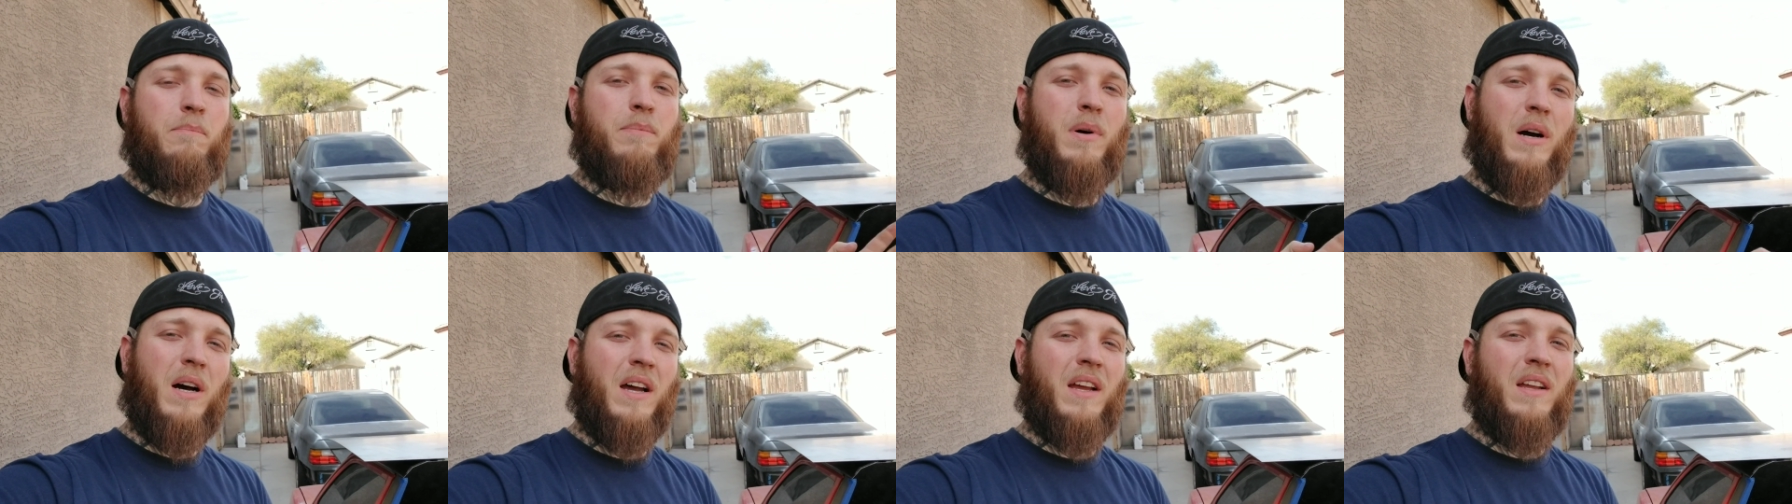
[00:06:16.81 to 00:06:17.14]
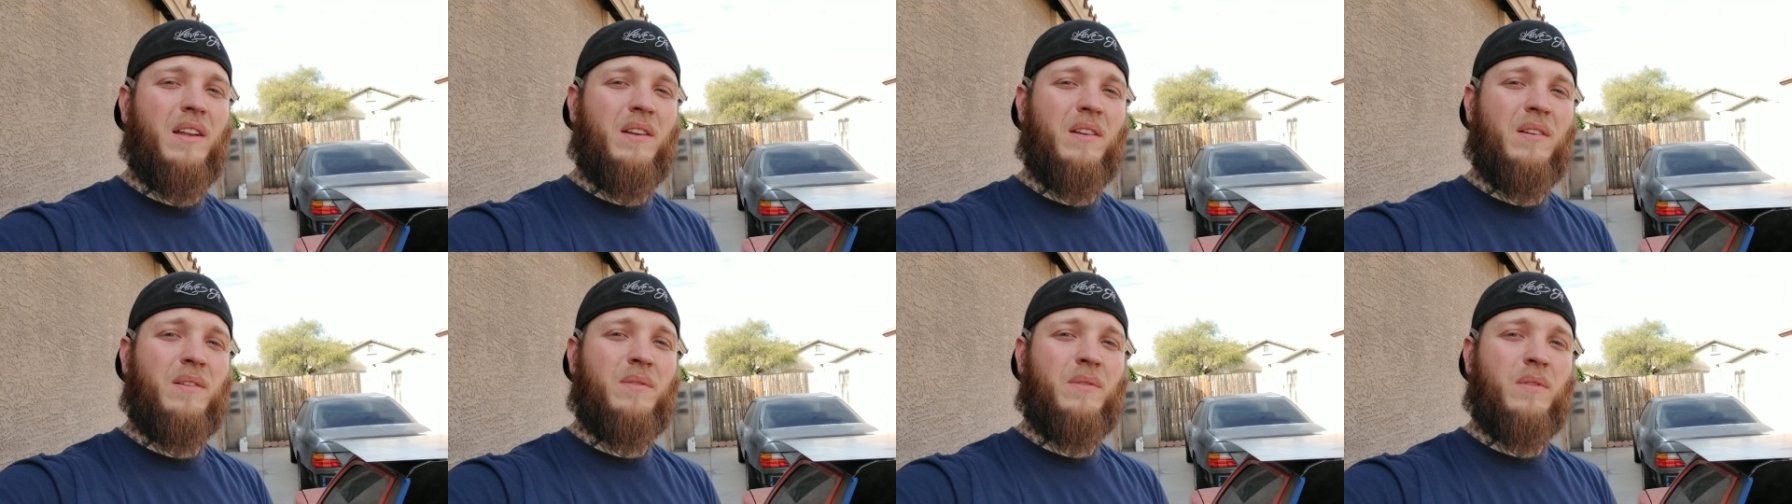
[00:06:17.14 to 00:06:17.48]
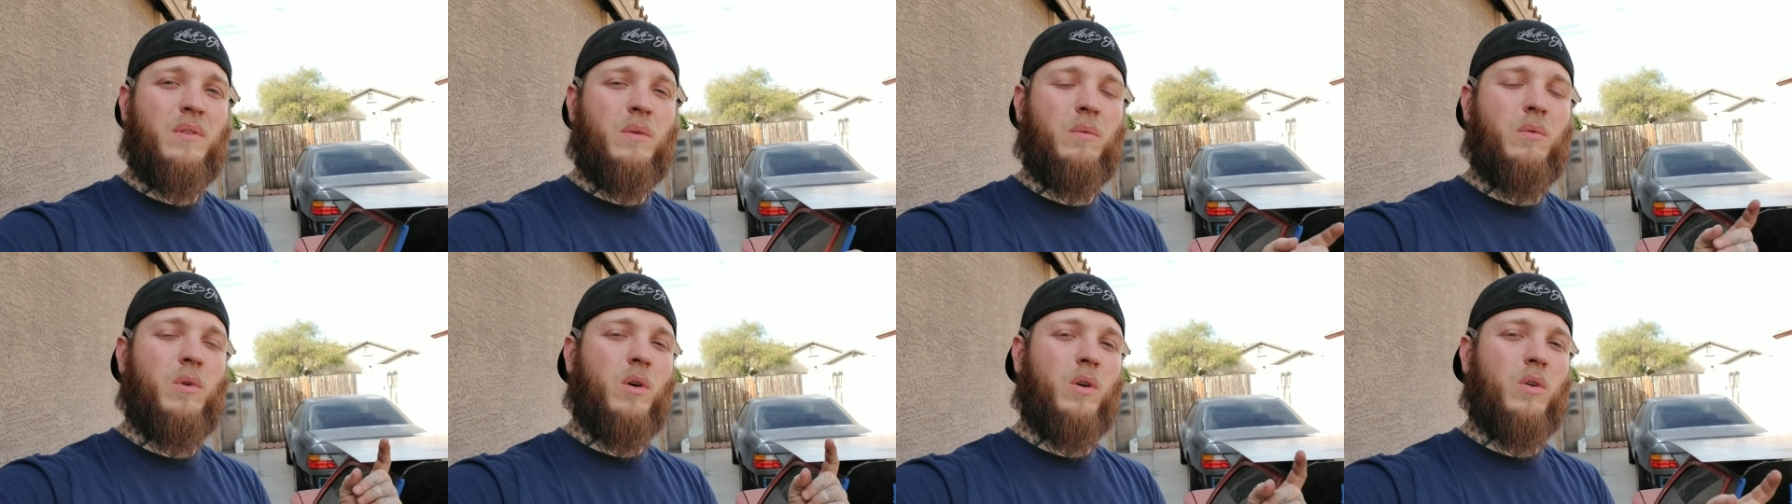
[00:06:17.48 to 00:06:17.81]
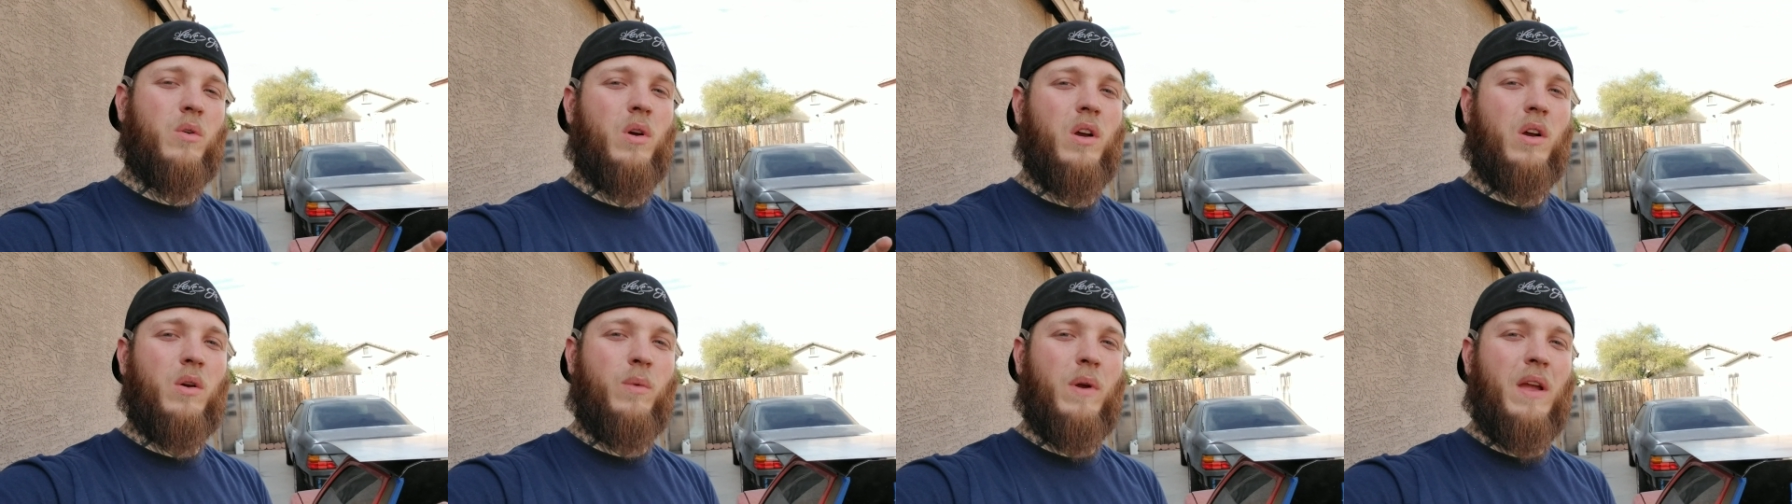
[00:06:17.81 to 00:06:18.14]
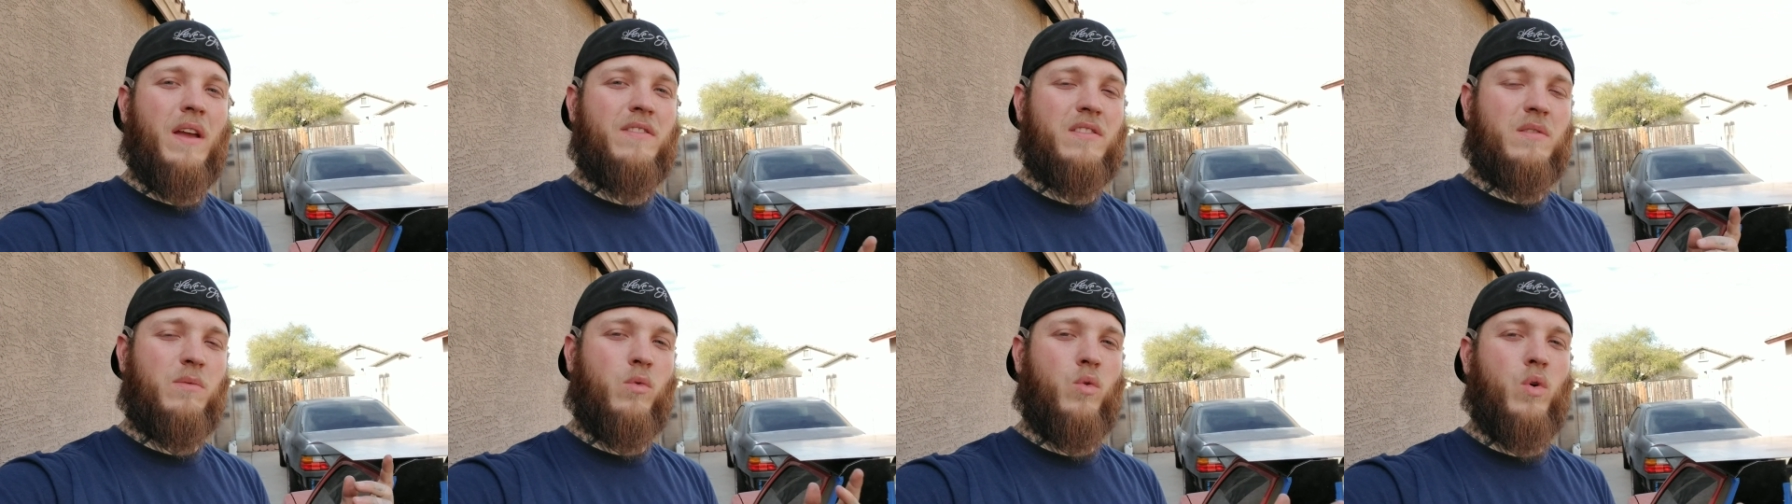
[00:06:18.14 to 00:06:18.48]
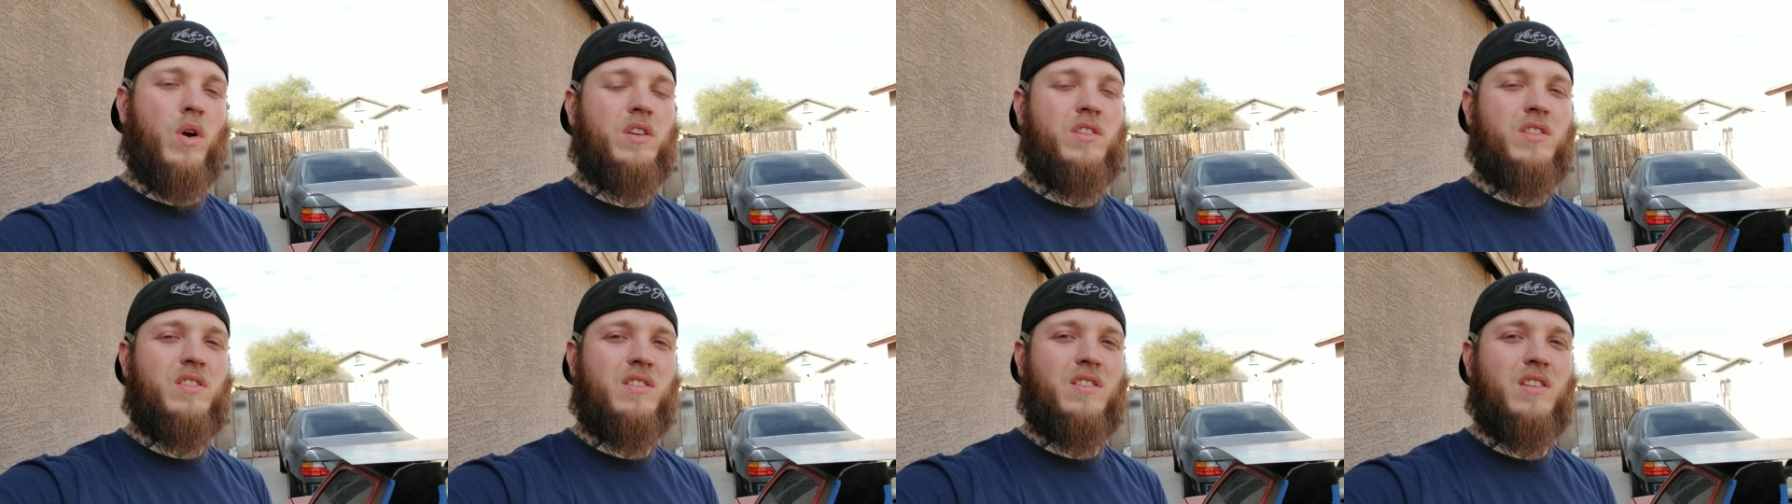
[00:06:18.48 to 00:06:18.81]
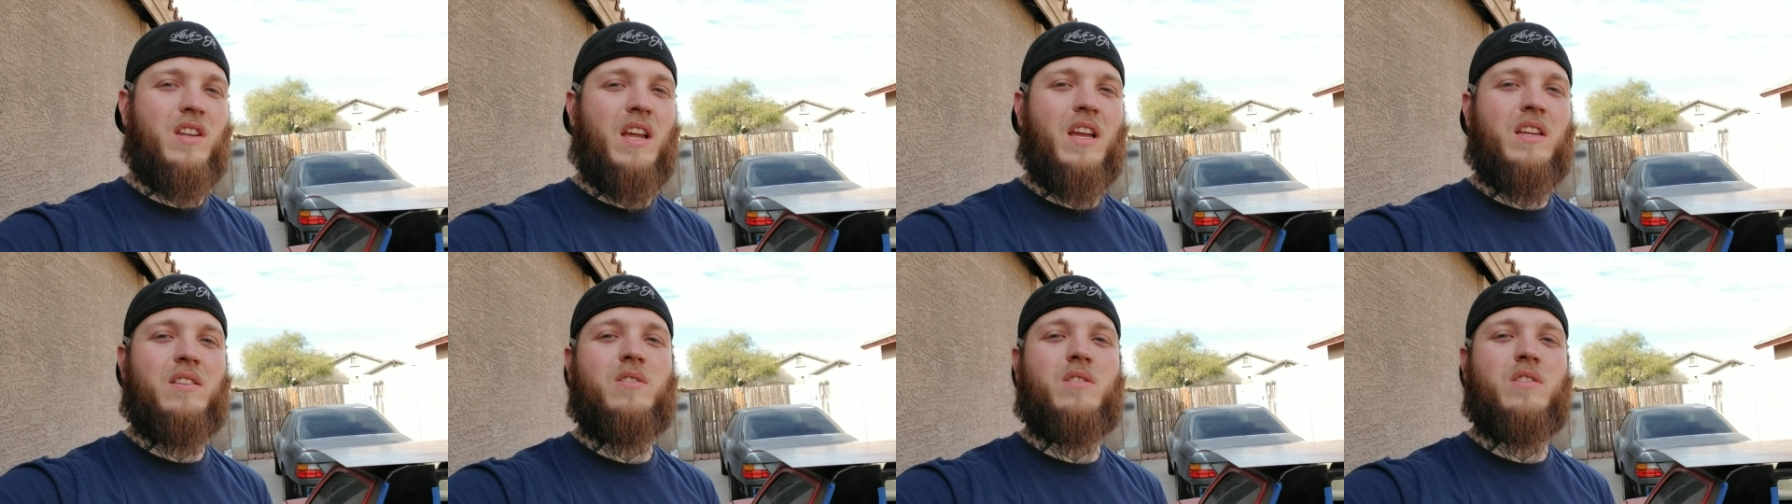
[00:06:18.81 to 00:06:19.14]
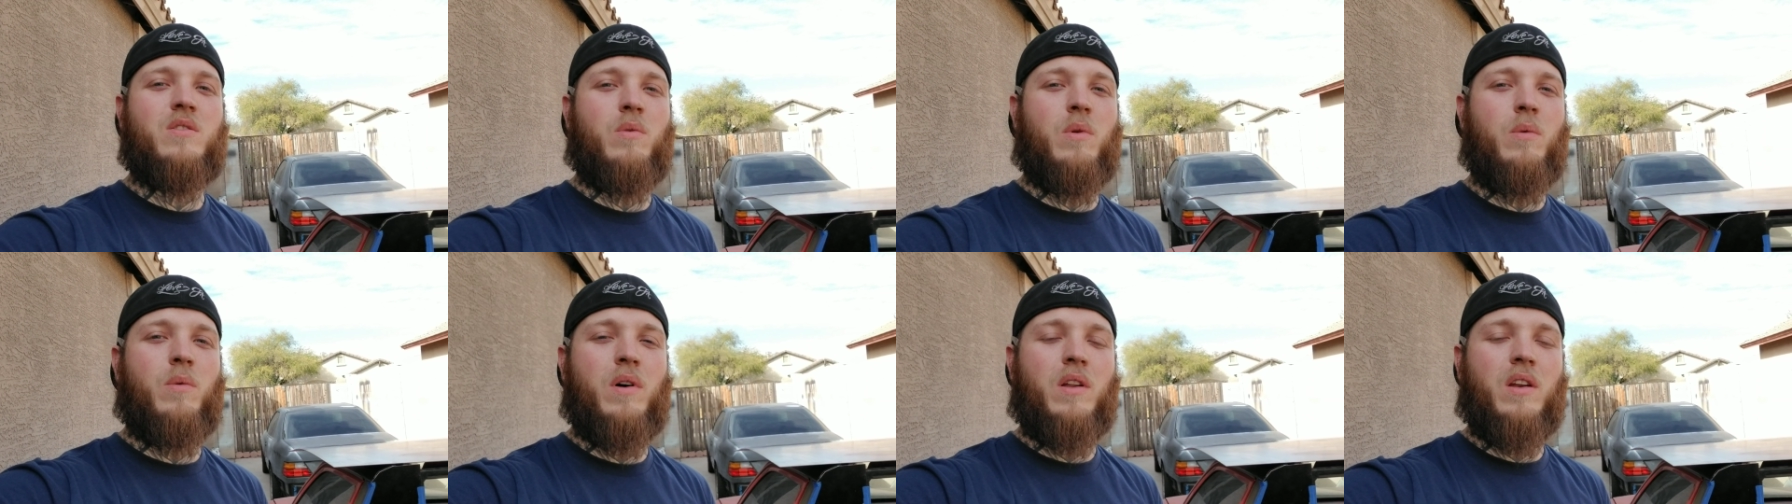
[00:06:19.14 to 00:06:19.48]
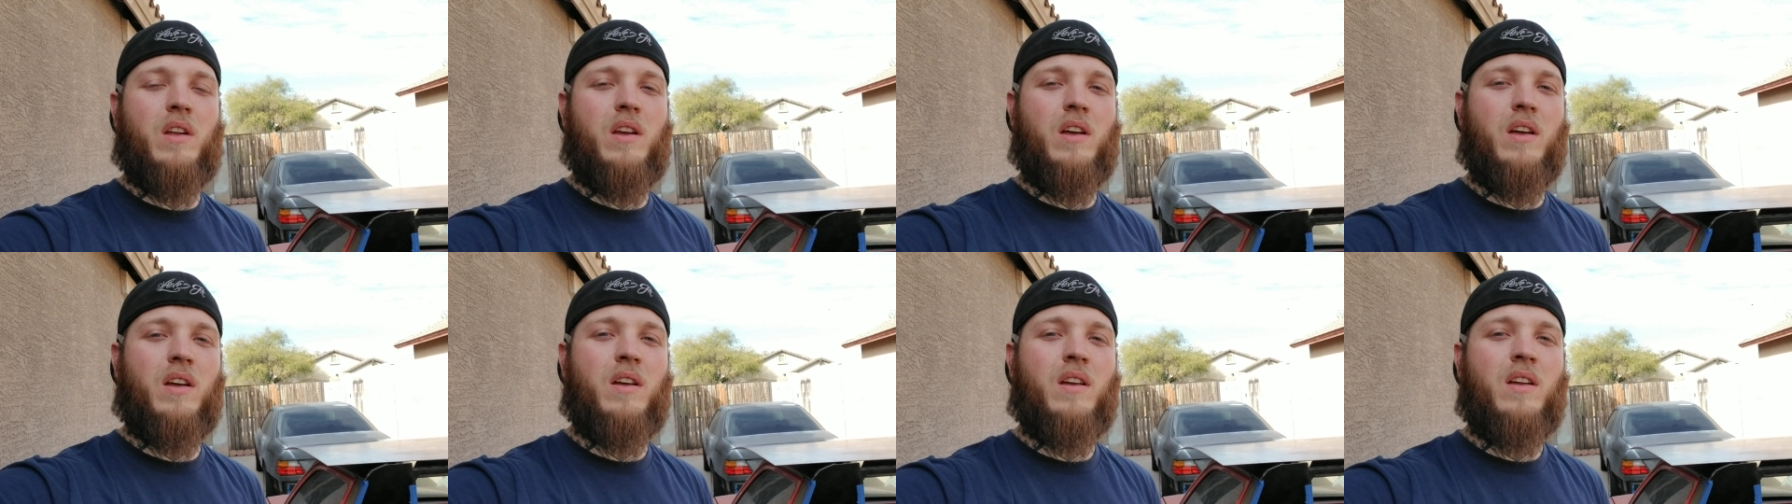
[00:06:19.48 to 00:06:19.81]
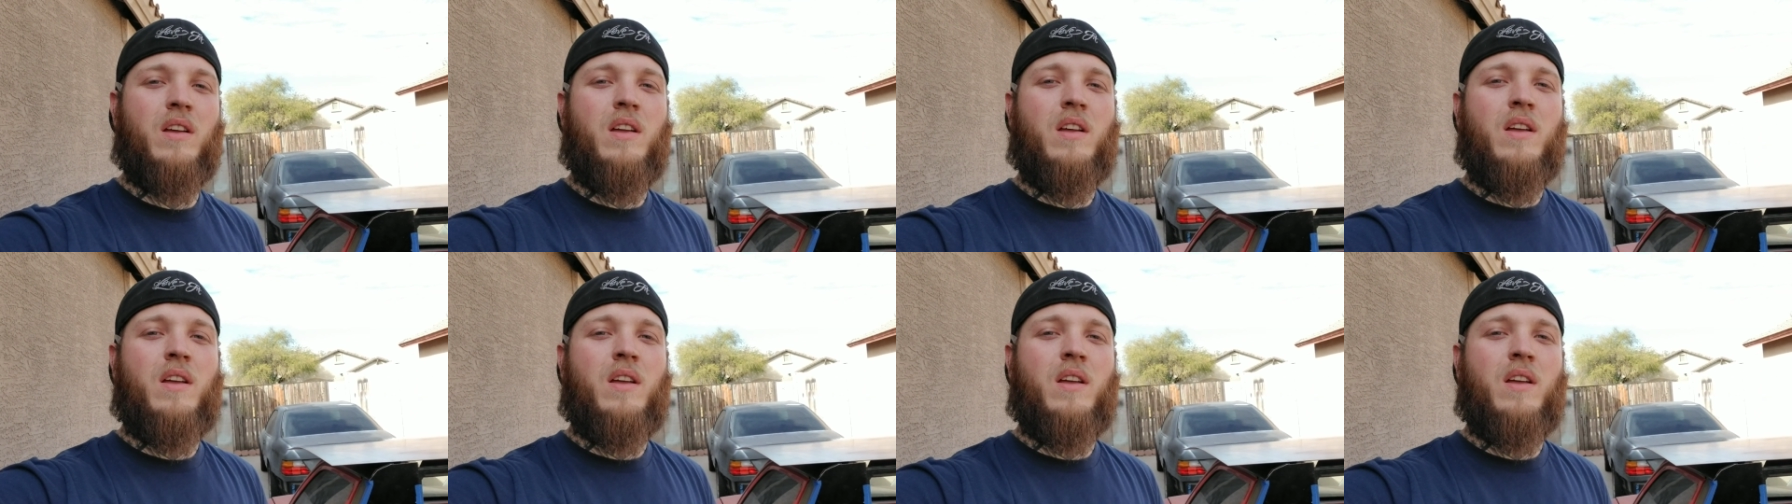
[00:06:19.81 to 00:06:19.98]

But real quick, we have some questions and answers that we want to